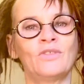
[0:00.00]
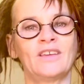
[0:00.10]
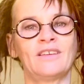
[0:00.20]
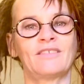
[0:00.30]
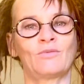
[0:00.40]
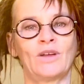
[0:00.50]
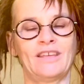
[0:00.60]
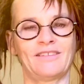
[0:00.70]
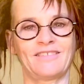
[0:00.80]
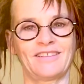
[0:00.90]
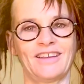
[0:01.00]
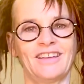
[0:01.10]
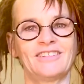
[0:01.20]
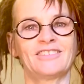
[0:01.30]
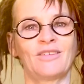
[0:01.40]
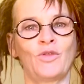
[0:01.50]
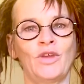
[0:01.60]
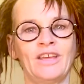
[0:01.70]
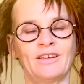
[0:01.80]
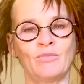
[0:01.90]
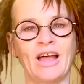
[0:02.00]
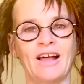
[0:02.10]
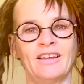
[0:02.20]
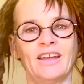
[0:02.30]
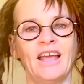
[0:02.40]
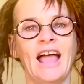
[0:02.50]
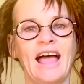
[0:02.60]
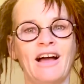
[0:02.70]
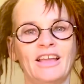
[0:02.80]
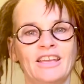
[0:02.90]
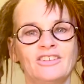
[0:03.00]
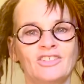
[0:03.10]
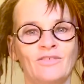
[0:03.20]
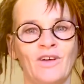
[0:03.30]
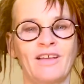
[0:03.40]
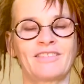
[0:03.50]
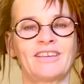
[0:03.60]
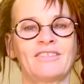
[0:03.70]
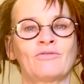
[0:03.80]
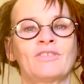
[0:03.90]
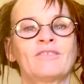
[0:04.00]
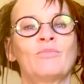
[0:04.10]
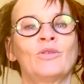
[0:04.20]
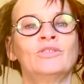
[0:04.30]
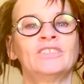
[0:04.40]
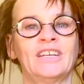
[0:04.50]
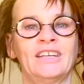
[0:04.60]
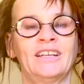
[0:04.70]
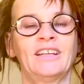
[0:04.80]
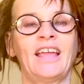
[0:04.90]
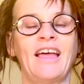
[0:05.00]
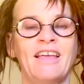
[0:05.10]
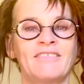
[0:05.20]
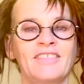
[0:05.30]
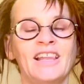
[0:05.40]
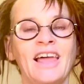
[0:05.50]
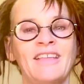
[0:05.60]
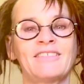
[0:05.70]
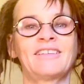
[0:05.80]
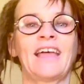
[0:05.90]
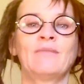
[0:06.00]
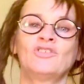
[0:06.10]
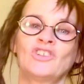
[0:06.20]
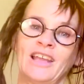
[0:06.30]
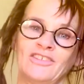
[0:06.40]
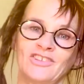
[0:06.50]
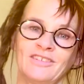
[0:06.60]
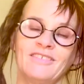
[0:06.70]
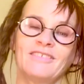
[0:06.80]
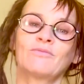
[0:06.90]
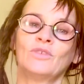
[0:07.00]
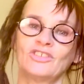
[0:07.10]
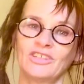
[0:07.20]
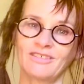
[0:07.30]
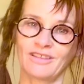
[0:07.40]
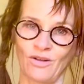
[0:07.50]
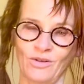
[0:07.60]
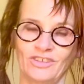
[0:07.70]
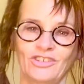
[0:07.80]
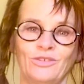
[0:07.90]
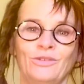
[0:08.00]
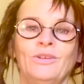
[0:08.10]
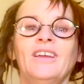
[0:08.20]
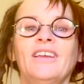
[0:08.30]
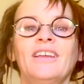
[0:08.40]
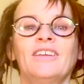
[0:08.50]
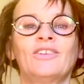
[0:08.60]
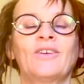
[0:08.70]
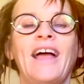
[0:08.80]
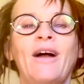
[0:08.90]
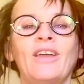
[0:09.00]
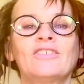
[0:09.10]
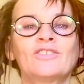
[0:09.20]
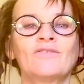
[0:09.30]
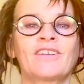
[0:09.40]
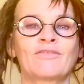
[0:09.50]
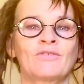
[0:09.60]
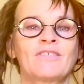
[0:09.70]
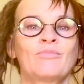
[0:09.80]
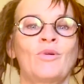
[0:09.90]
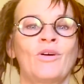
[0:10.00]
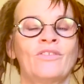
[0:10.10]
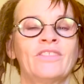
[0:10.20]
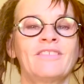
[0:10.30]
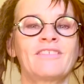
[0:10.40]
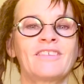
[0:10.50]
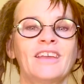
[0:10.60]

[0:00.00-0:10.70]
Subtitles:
these weeks to think about how each of us is responding as the landscape changes, which it's going to, how each of us responds.